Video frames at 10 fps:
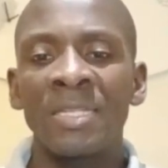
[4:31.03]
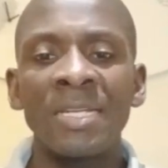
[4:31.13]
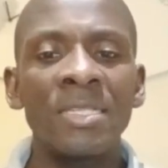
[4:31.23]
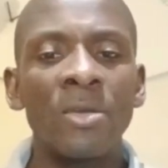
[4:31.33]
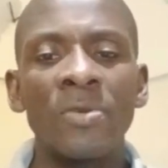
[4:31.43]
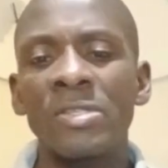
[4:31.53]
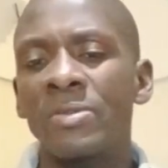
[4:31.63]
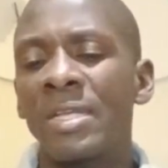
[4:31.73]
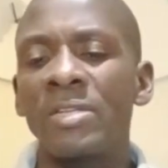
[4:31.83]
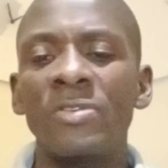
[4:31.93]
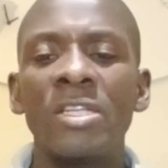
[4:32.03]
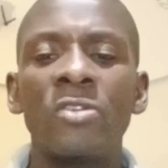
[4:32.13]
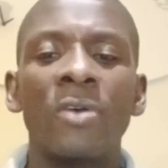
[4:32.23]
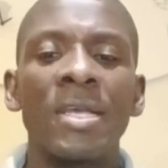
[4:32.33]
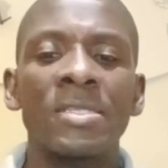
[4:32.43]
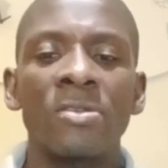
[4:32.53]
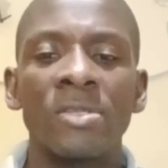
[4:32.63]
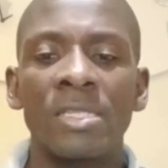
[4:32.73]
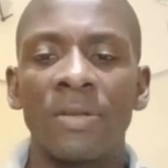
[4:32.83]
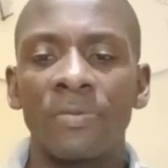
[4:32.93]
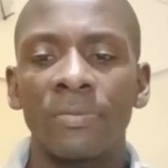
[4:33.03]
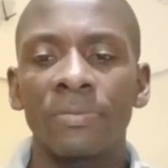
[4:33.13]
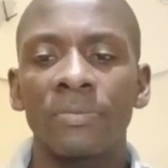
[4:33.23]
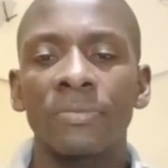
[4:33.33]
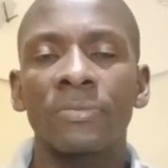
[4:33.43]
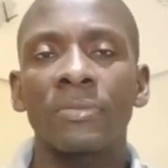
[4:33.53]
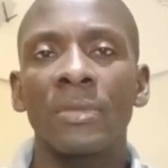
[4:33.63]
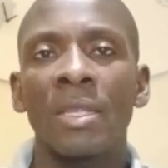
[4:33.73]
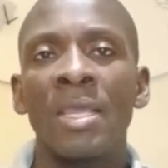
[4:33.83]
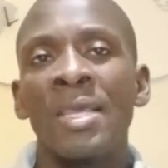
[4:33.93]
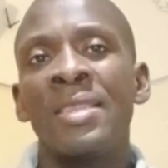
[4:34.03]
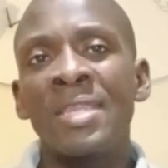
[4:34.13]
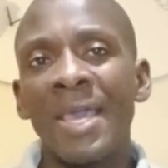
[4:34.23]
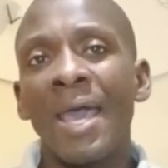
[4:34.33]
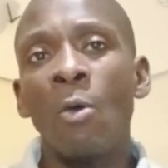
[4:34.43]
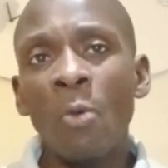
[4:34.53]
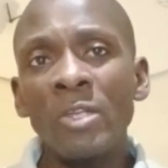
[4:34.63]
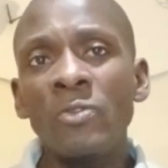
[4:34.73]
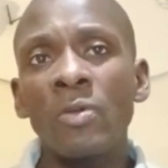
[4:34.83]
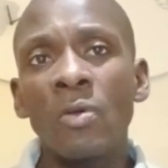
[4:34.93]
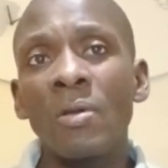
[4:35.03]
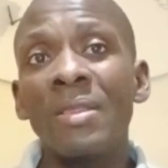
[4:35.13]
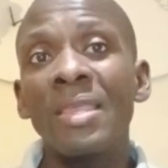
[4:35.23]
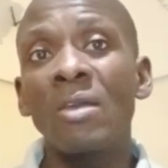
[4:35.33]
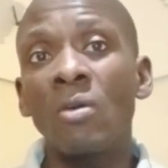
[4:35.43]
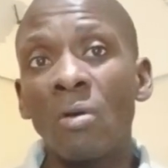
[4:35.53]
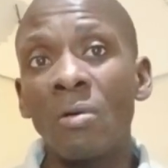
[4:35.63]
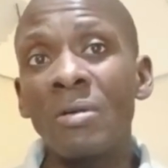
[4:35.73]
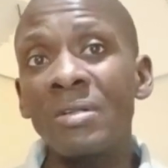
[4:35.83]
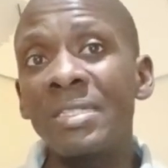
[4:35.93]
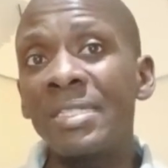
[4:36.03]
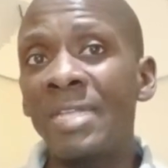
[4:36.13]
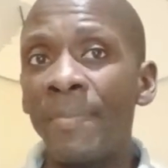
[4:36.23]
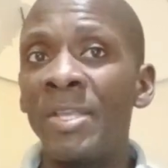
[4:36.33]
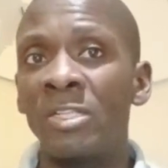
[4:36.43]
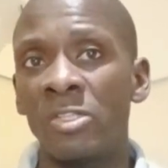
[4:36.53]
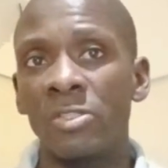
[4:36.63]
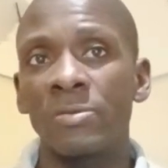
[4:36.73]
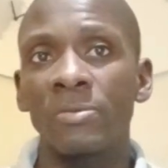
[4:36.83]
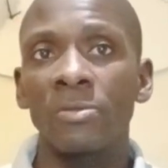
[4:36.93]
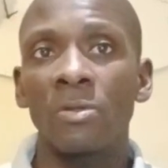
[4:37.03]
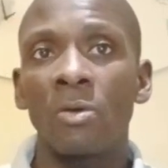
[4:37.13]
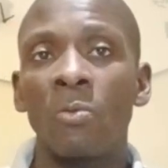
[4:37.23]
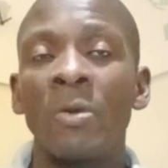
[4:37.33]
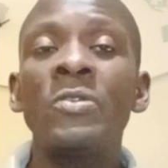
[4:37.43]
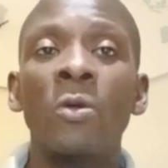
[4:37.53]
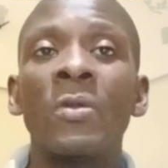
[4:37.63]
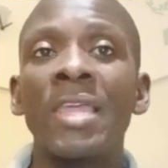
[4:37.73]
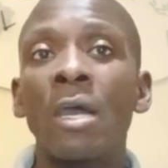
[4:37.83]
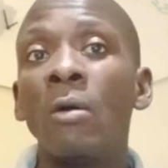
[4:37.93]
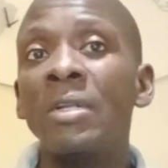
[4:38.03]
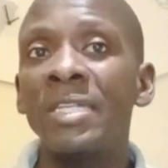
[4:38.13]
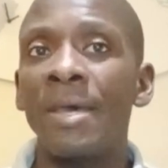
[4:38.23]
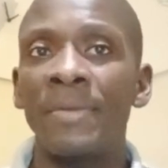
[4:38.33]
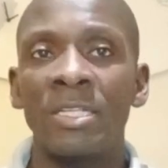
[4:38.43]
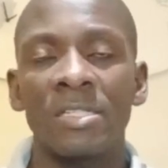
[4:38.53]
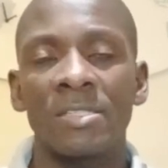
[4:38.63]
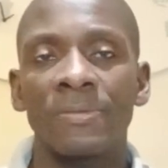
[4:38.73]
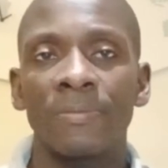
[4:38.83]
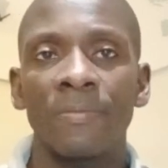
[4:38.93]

That is a question that you need to ask yourself. There are what you call the cold damages. What you call the cold damages.